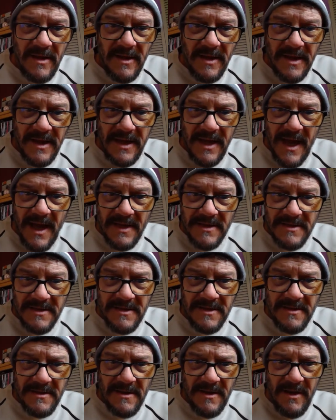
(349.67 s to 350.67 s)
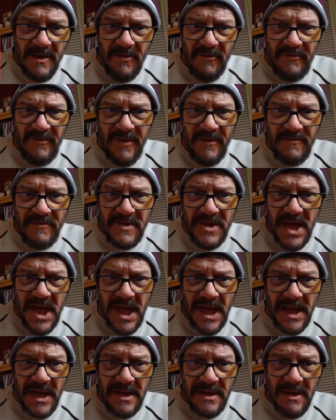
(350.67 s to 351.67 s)
Yes,
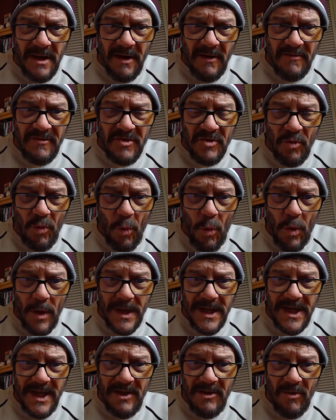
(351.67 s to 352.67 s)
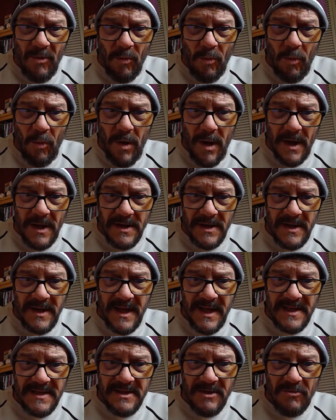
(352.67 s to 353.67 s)
15 of 21.
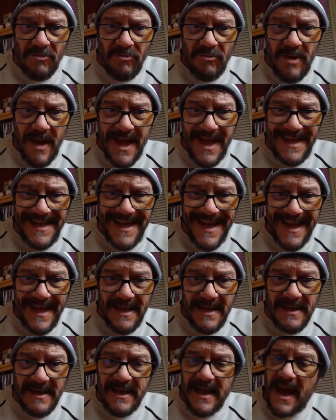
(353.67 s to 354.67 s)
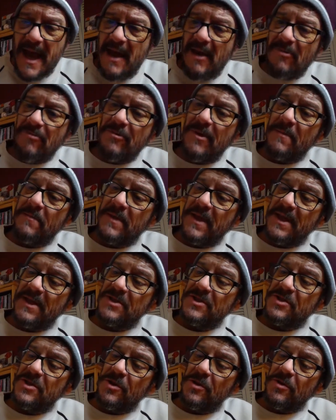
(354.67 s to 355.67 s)
It's a red Cal Ripken
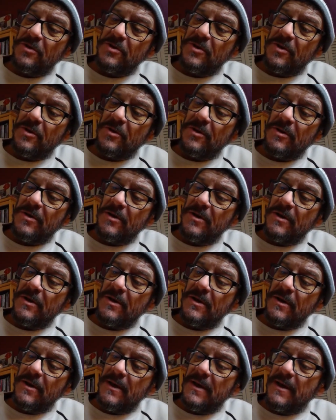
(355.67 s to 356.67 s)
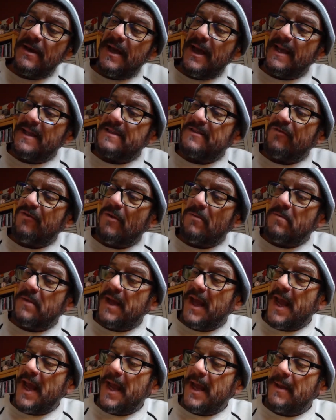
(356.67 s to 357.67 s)
Jr. It's from
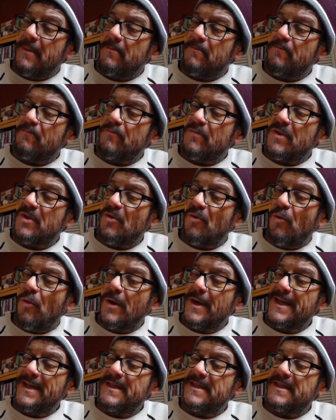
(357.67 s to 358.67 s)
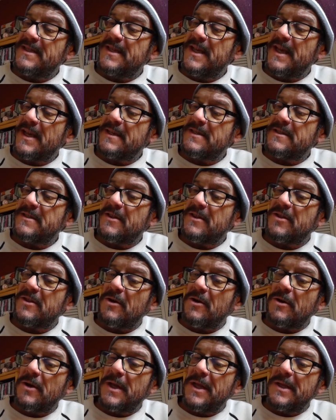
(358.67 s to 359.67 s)
game
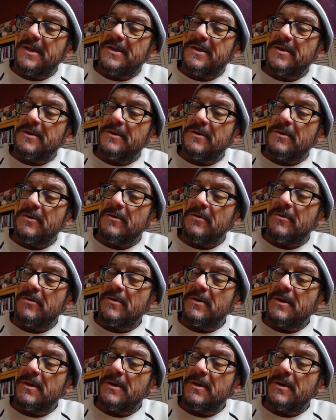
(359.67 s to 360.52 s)
26-32.